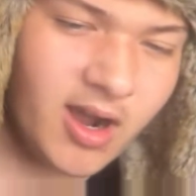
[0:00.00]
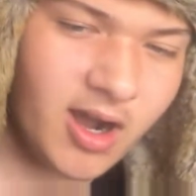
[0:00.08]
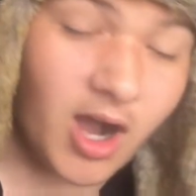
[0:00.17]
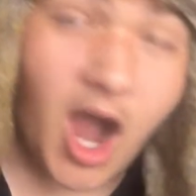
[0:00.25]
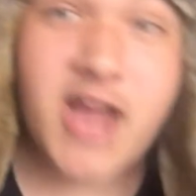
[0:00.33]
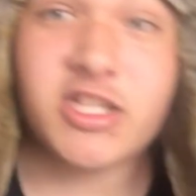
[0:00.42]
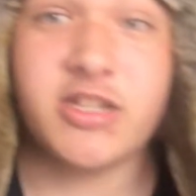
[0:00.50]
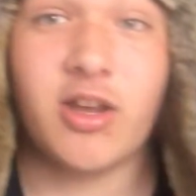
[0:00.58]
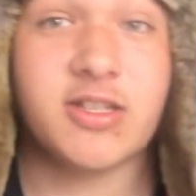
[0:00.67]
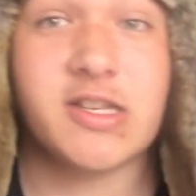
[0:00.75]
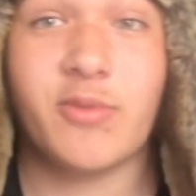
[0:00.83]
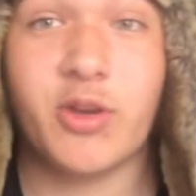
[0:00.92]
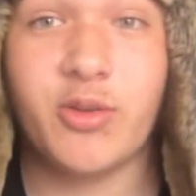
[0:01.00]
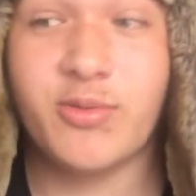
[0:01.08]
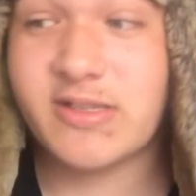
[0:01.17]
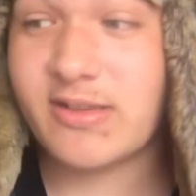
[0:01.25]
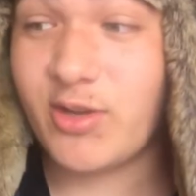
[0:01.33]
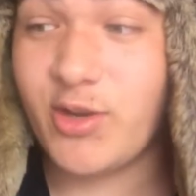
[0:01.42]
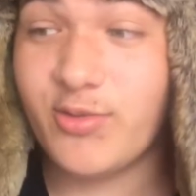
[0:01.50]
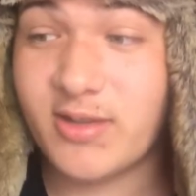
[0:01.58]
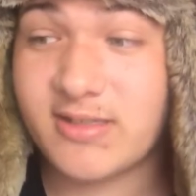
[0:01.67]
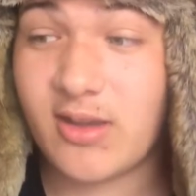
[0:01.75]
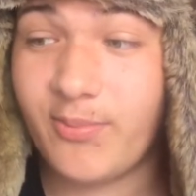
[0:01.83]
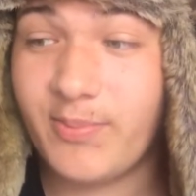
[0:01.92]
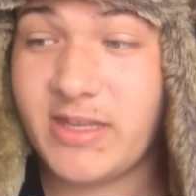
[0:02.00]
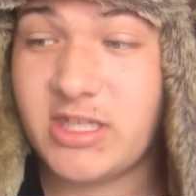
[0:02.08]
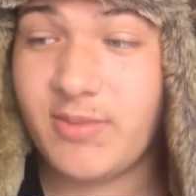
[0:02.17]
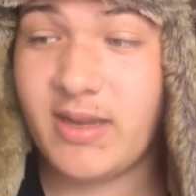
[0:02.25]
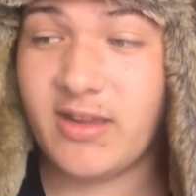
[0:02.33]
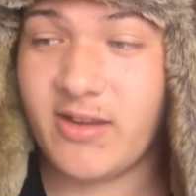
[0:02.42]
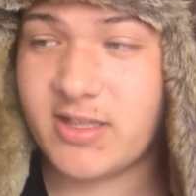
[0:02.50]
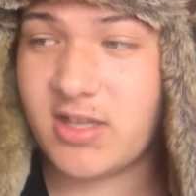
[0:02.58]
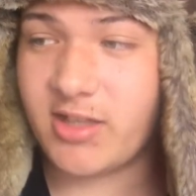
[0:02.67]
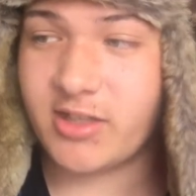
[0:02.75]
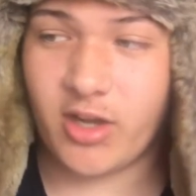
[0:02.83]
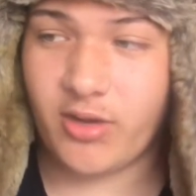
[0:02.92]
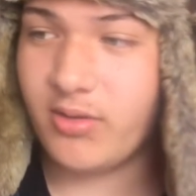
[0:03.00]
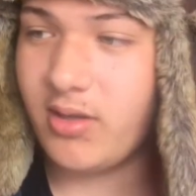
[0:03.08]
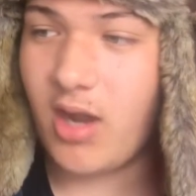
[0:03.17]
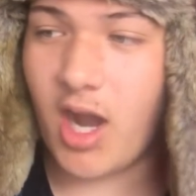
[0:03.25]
Uh, I actually know someone who was who was on BG Media. It's I don't know.